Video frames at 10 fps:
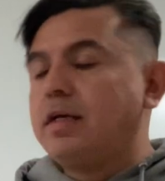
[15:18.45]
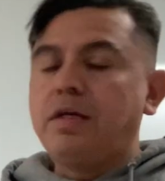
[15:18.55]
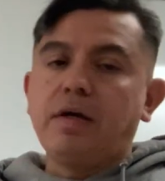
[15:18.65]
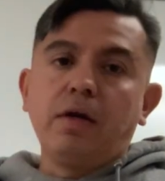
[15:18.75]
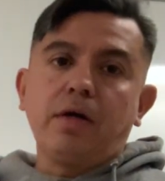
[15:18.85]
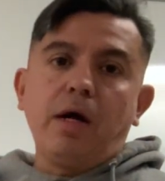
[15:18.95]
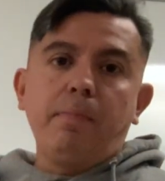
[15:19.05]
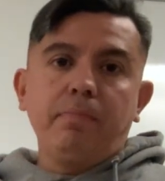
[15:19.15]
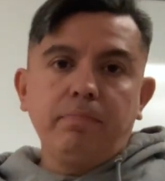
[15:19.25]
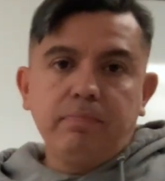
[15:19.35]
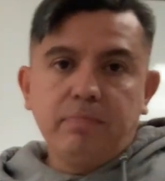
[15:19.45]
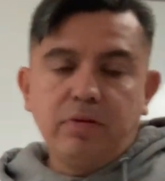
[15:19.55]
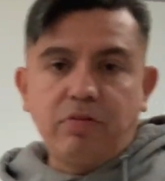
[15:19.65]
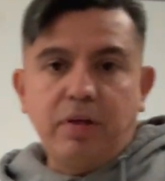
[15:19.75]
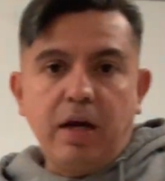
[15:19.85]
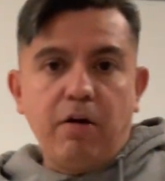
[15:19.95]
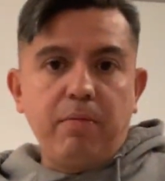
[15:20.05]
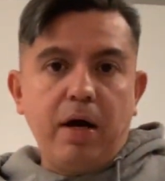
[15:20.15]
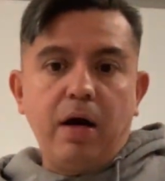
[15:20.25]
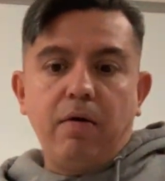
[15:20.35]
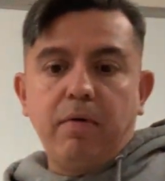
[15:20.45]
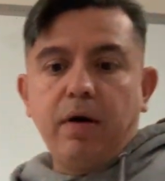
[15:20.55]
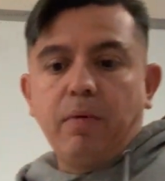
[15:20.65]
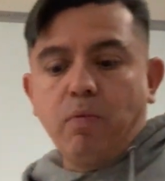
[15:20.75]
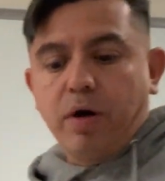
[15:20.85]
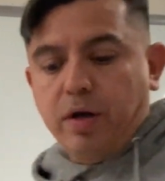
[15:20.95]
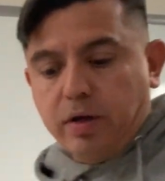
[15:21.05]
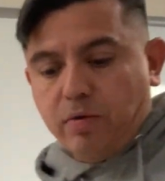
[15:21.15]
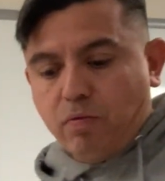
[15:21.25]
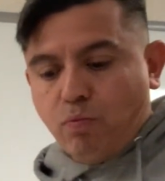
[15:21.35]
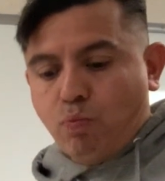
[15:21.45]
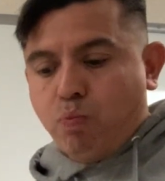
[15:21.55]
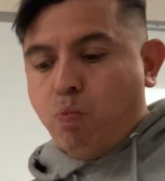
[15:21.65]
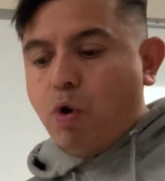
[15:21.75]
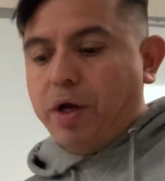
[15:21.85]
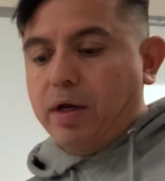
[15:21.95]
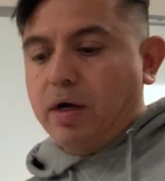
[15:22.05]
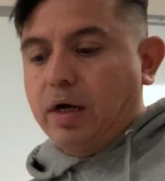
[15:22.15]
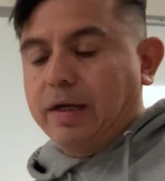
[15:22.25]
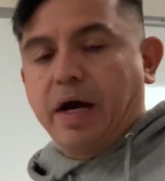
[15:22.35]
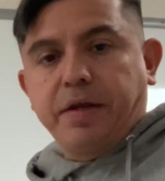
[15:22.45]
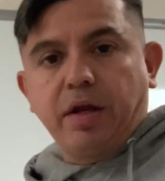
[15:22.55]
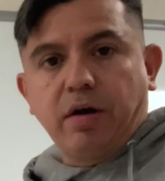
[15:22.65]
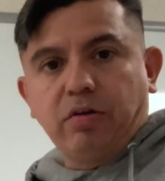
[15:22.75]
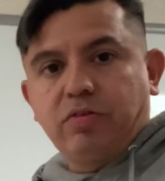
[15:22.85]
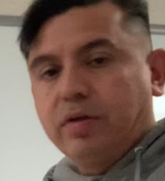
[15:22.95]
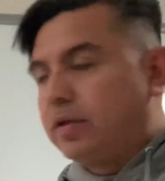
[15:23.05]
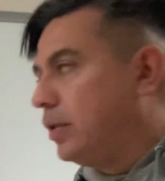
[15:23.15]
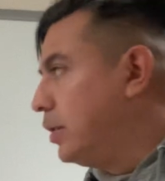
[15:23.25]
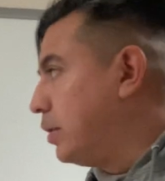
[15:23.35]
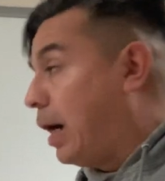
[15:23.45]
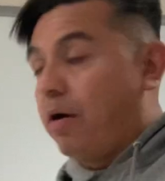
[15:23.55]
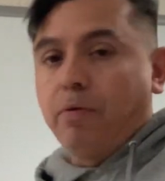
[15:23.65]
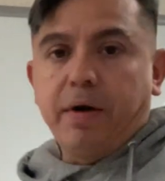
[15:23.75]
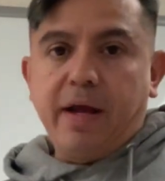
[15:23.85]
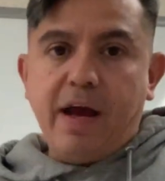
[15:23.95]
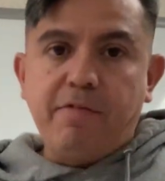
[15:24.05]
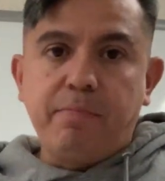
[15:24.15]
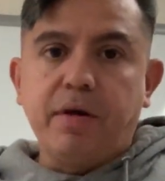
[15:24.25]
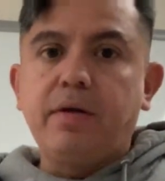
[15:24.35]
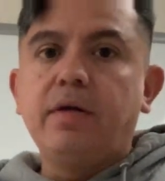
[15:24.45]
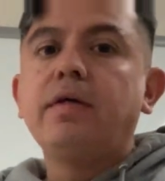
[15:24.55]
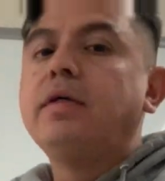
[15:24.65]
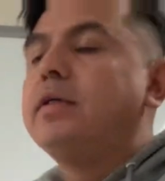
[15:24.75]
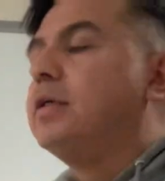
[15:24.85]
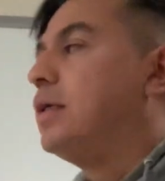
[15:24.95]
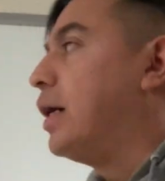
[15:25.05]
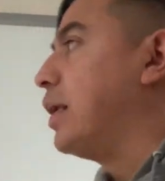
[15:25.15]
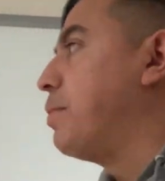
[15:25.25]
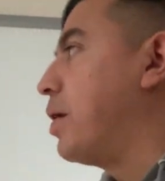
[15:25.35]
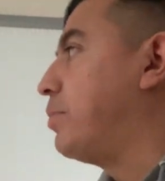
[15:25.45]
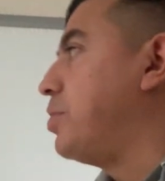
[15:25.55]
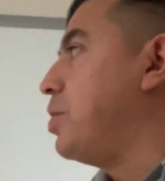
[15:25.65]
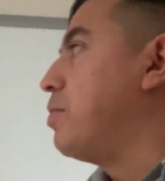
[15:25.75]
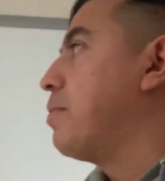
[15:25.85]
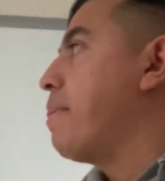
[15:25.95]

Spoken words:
you can look up to see what a light year is. I already have, but I'll leave it up to you.